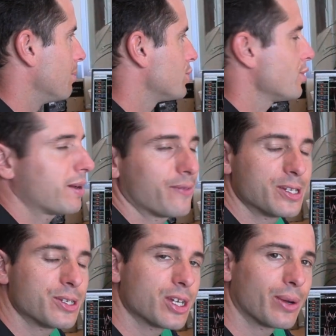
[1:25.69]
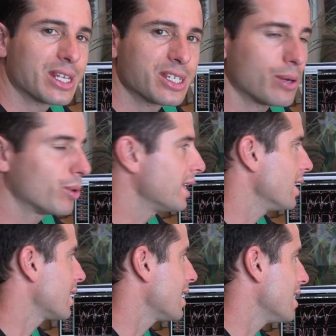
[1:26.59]
track vision so we can see what the
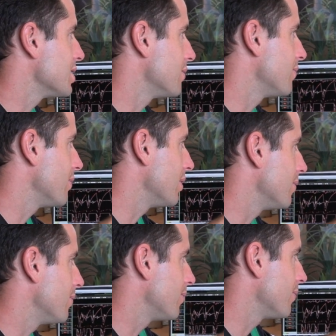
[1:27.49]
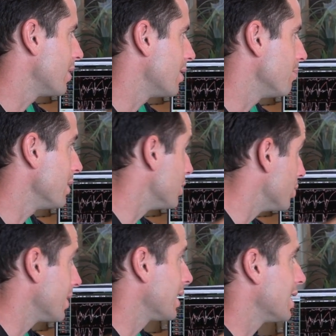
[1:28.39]
other cars have been
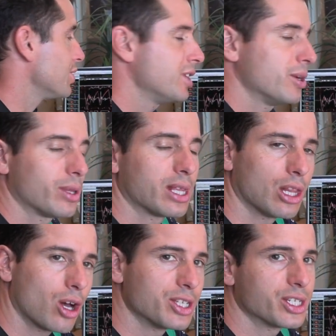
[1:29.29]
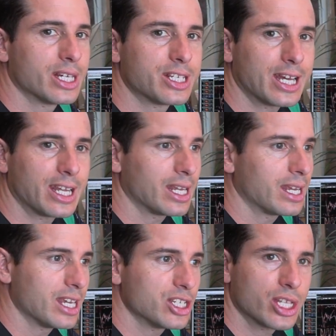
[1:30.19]
doing last year with the lines that they're taking,
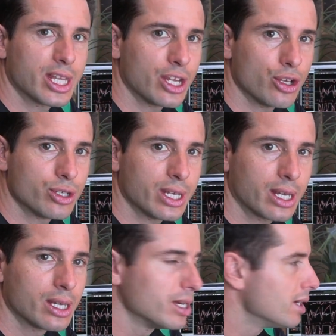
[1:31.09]
gears that they're using,